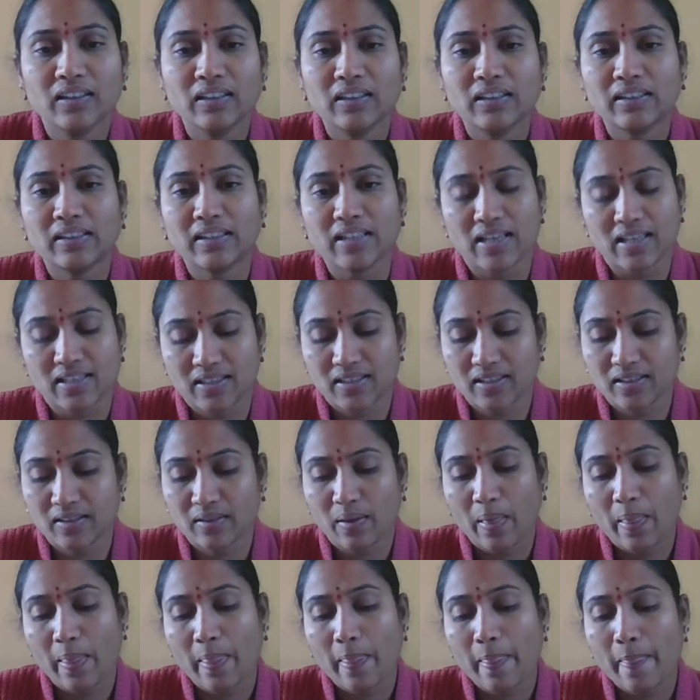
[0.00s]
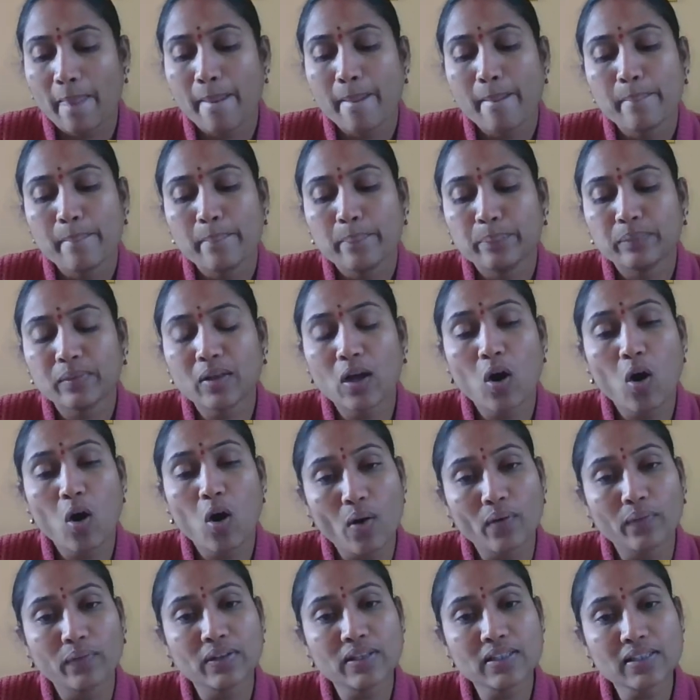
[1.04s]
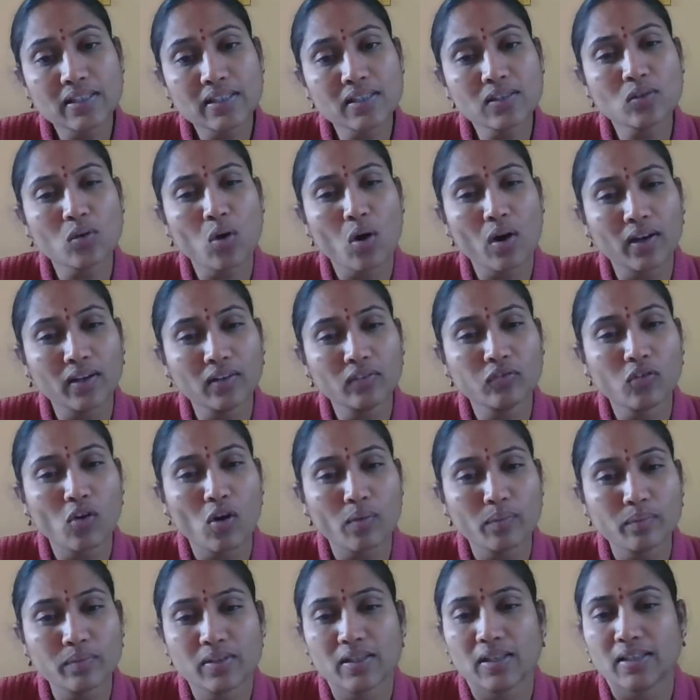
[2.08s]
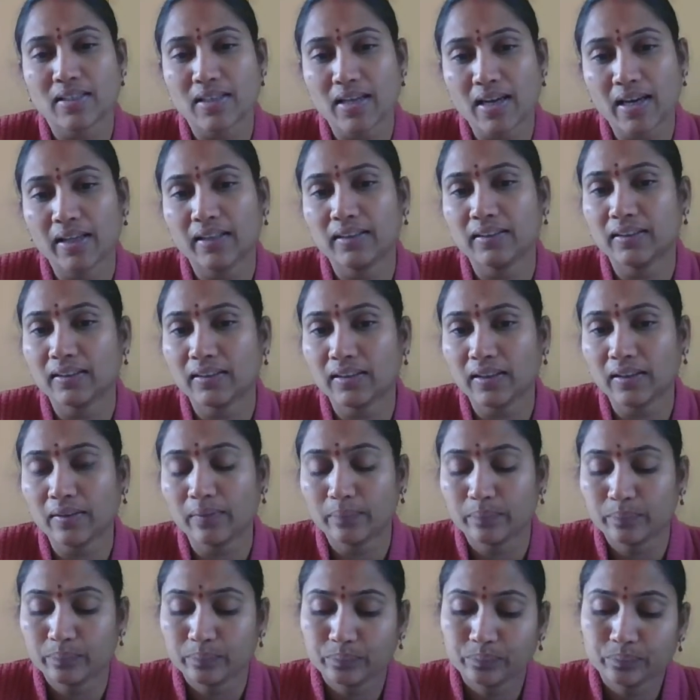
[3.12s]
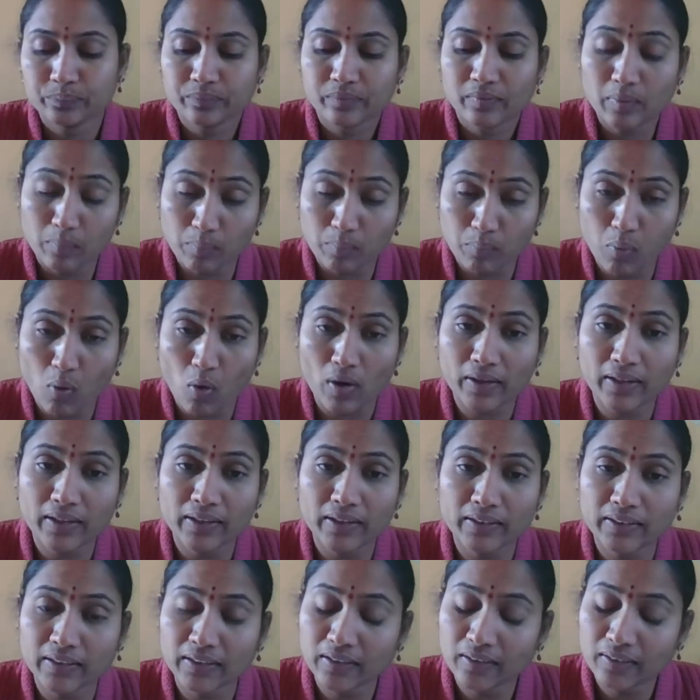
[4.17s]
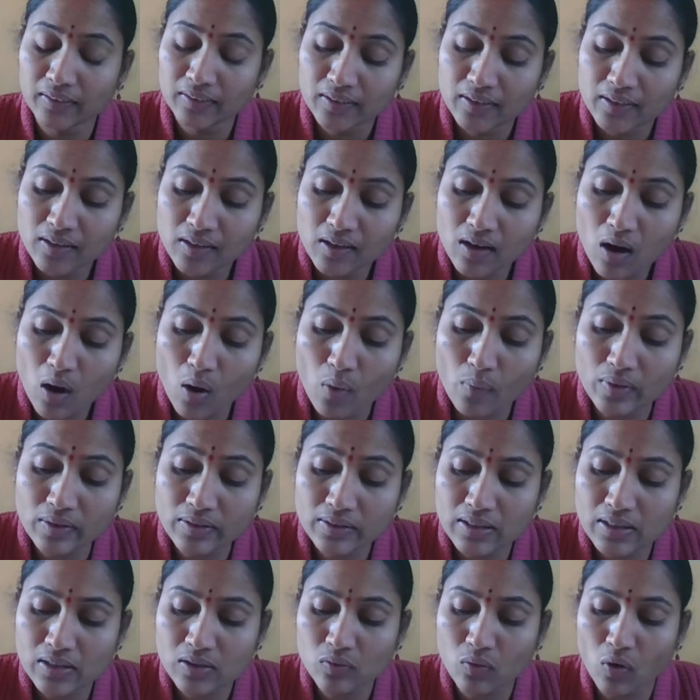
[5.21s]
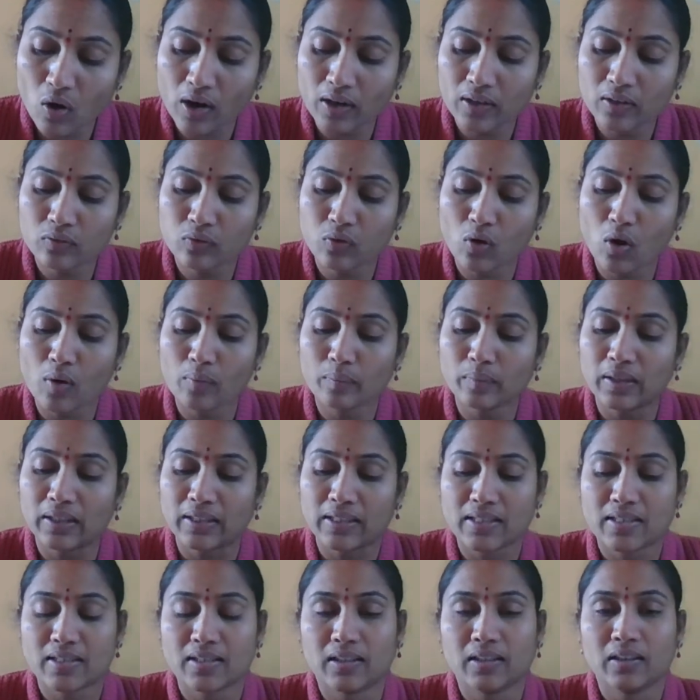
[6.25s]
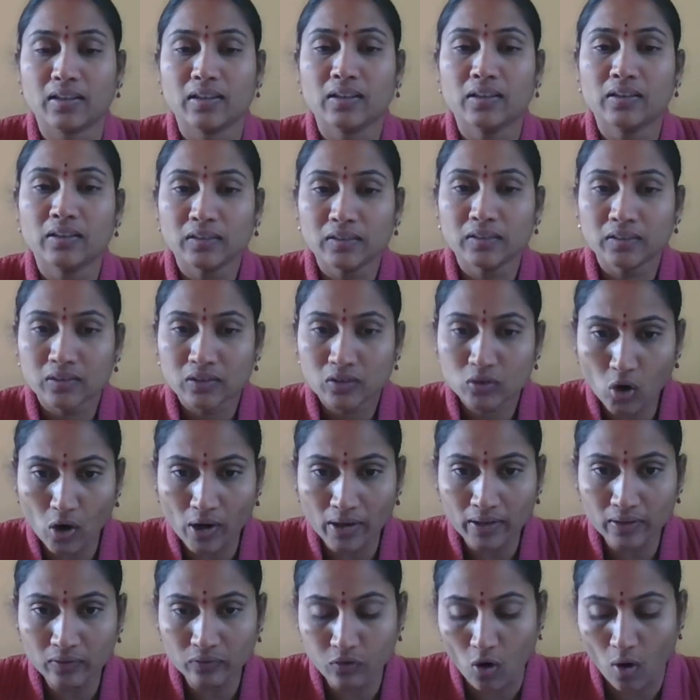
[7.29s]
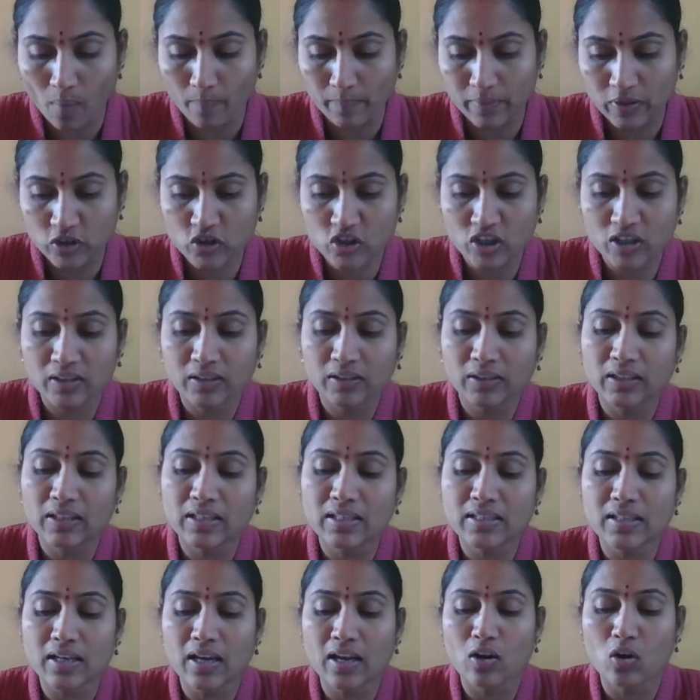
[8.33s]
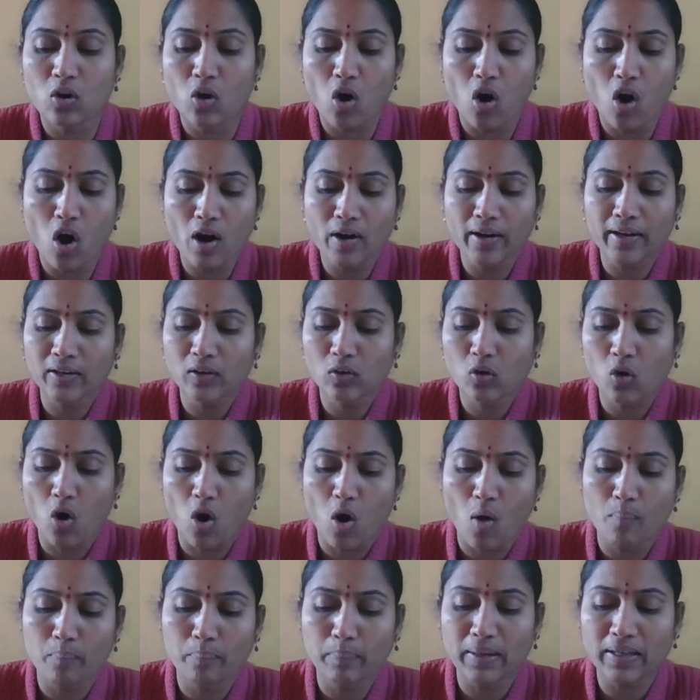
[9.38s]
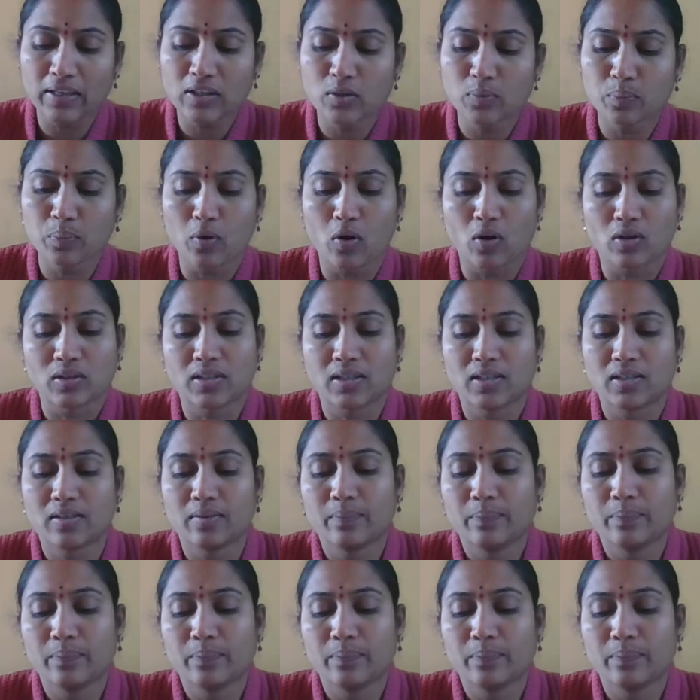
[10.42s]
Yes. Now how is the soil formed? Such a healthy thing, important thing. How is the soil formed? Let us see. Soil formation is a long and complex process,